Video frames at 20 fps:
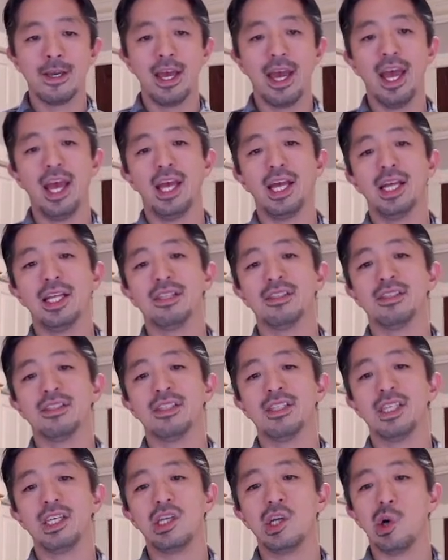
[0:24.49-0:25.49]
And,
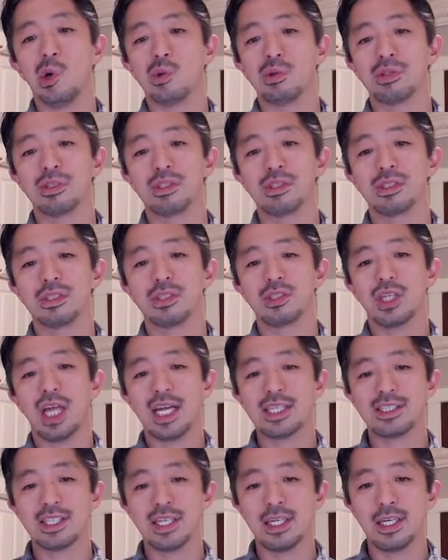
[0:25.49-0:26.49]
you know, so
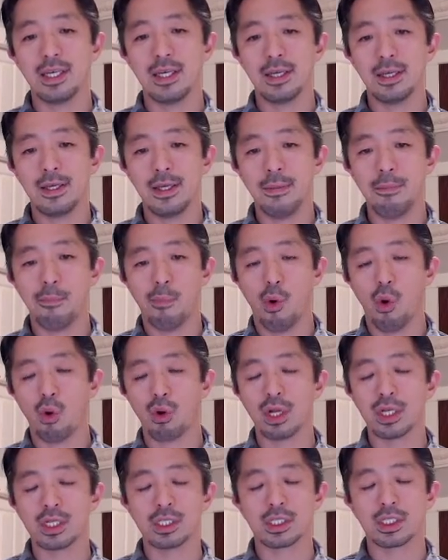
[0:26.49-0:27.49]
that's an
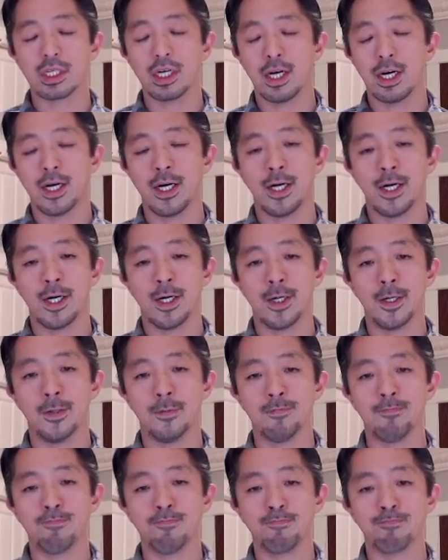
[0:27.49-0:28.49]
important
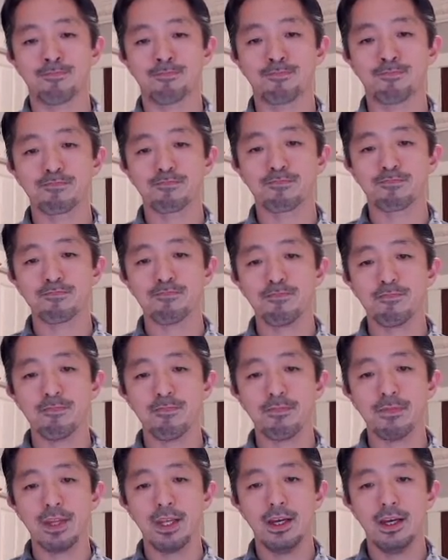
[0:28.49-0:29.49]
um,
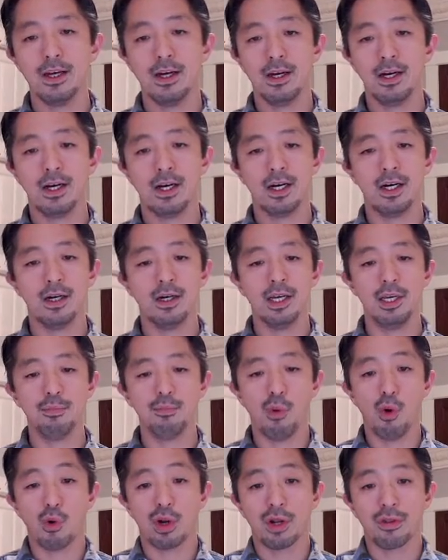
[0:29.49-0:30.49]
uh,
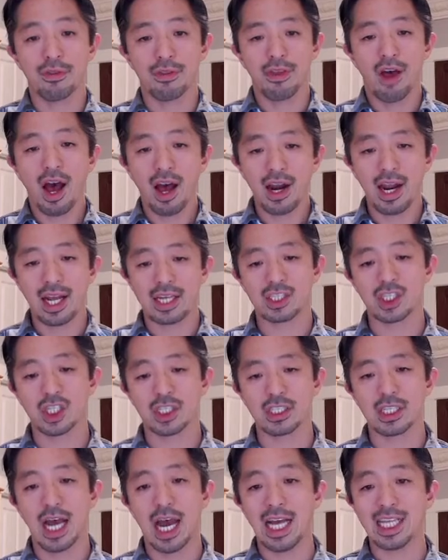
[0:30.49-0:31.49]
important thought
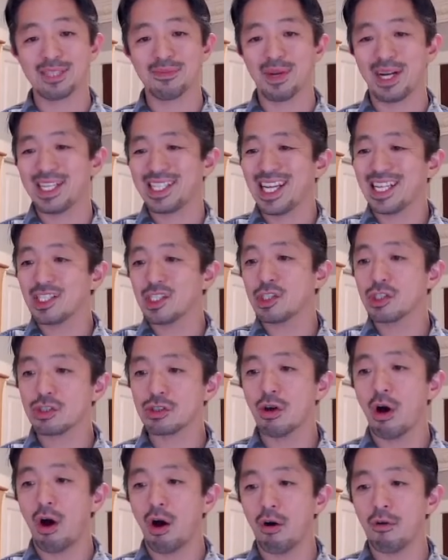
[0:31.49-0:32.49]
exercise, but it doesn't
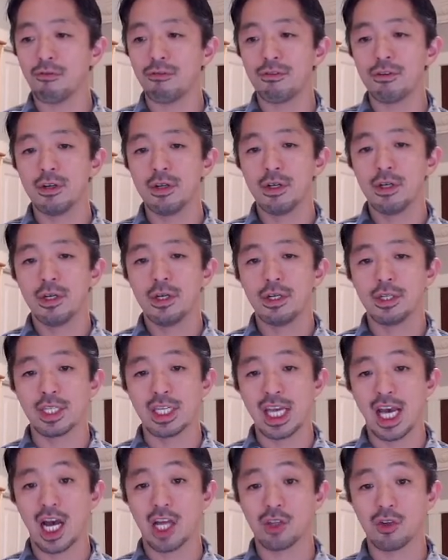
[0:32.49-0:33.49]
solve the
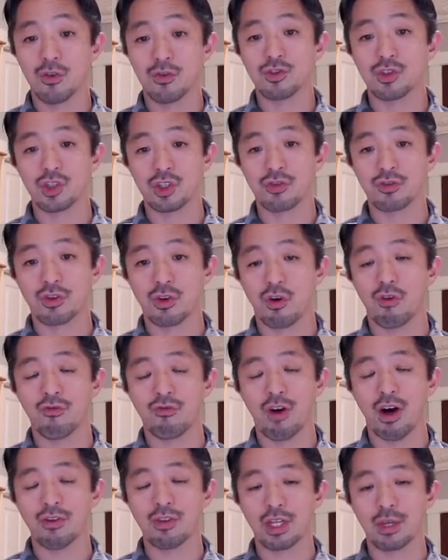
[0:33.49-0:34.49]
unobserved
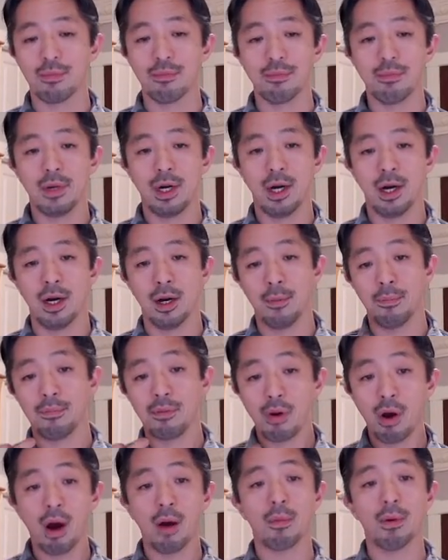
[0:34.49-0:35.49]
confounding uh,
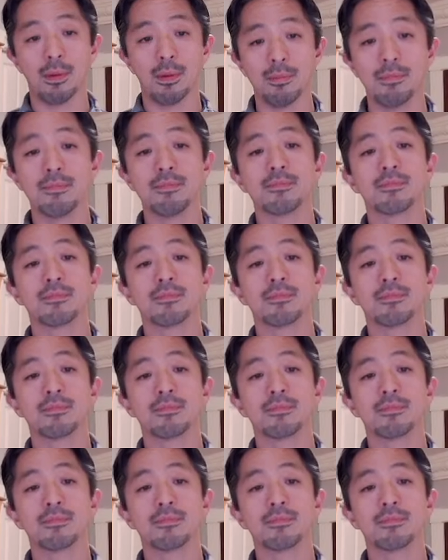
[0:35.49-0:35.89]
problem.